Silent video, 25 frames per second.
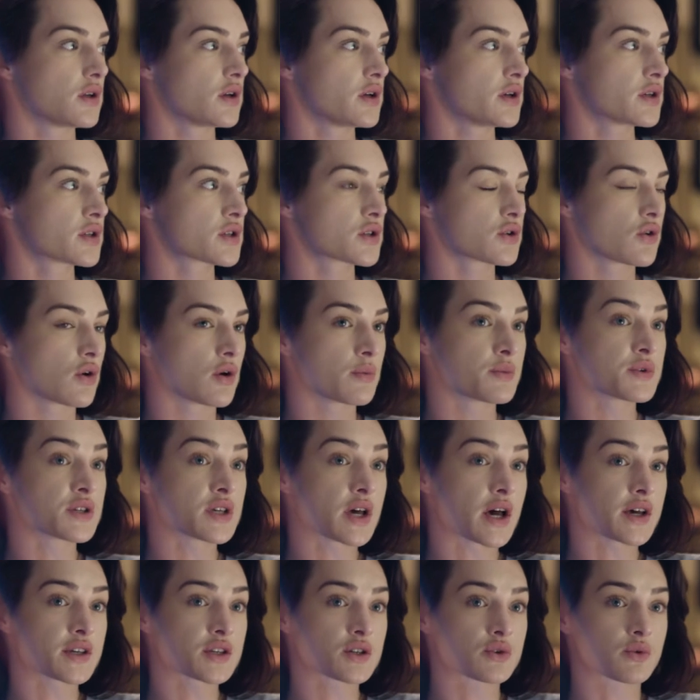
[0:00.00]
is so
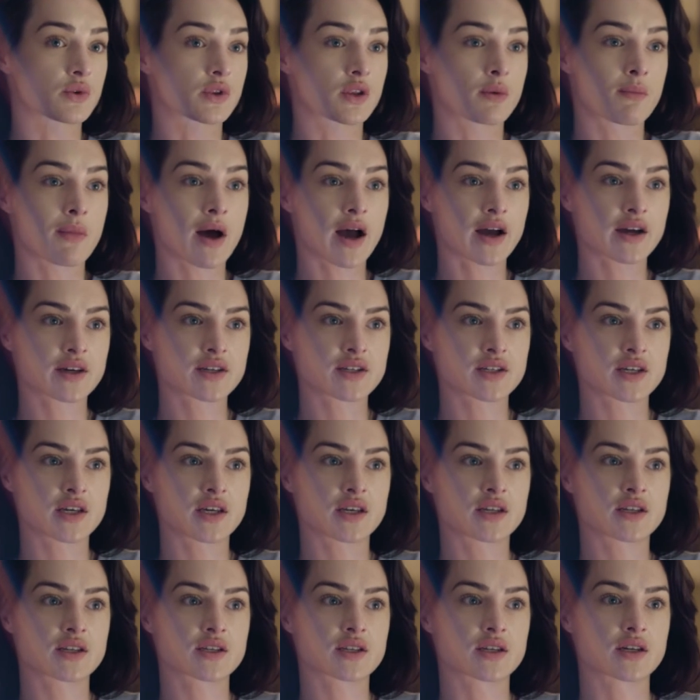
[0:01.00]
obsessed with the
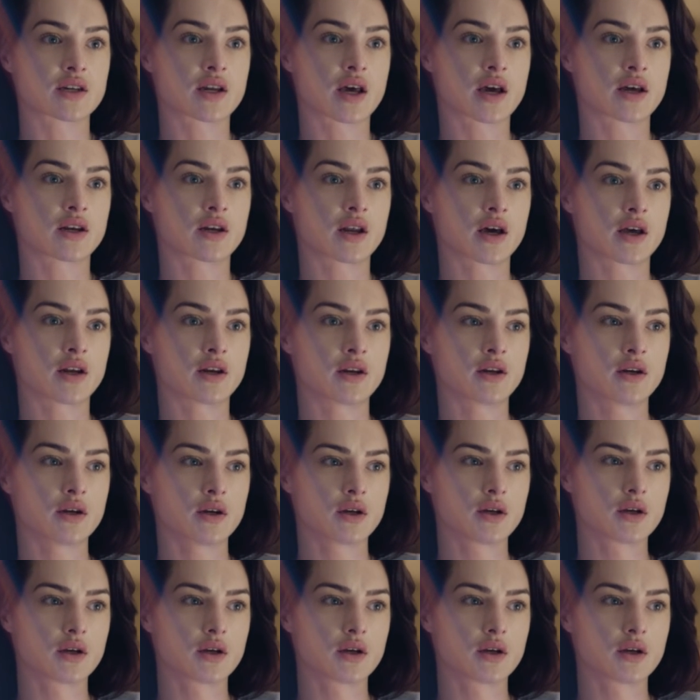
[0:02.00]
magazines and